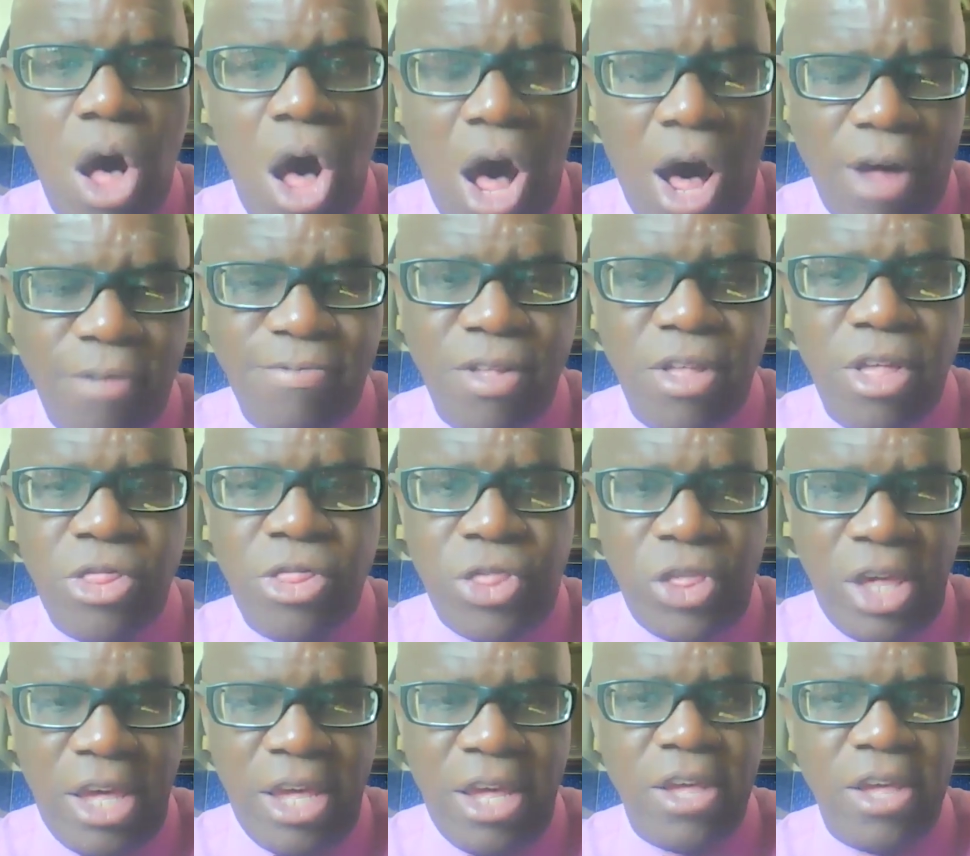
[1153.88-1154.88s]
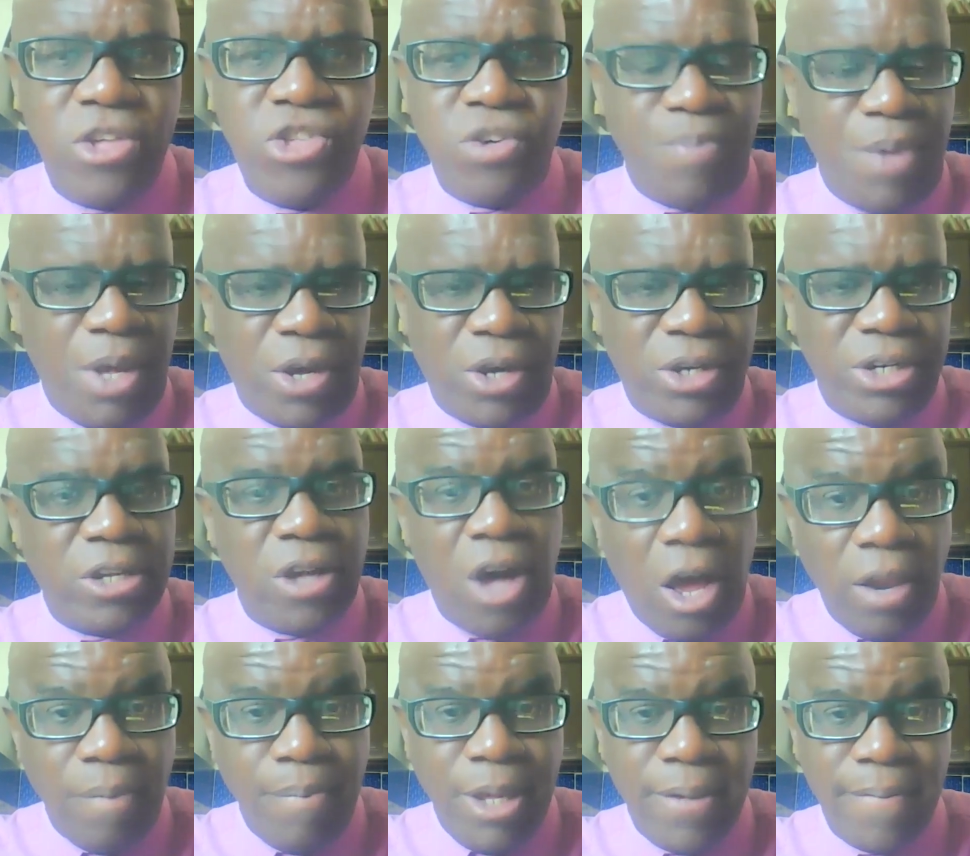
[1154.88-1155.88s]
of the Jamaican
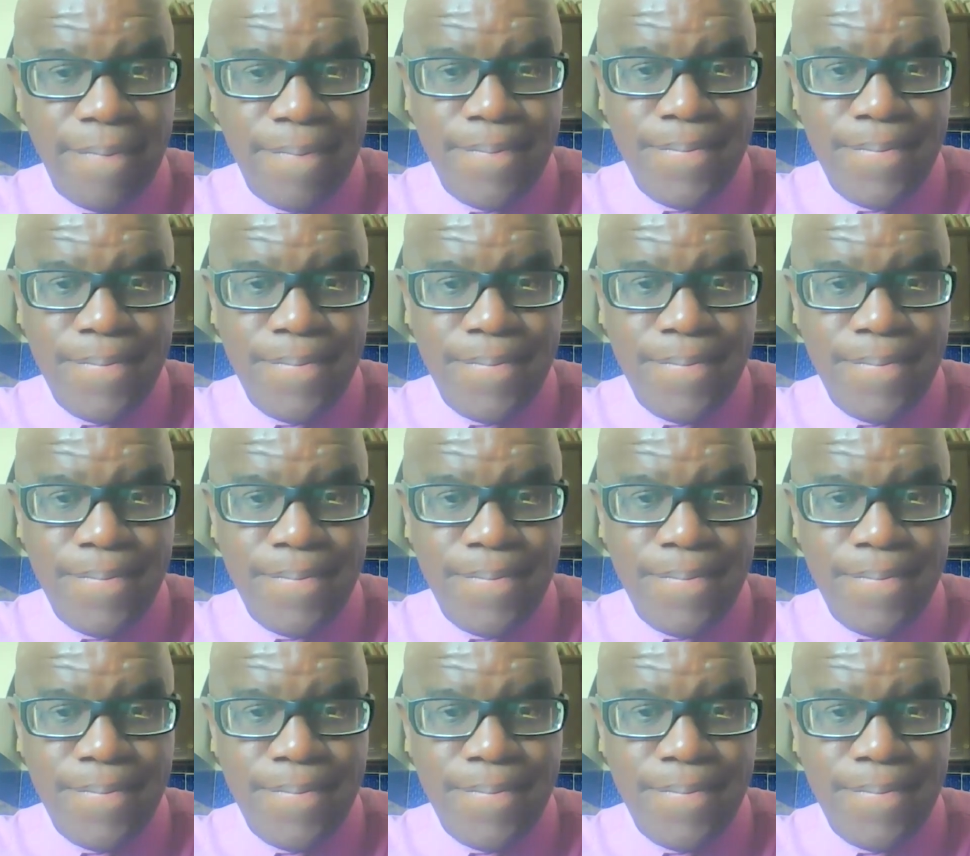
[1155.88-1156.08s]
economy.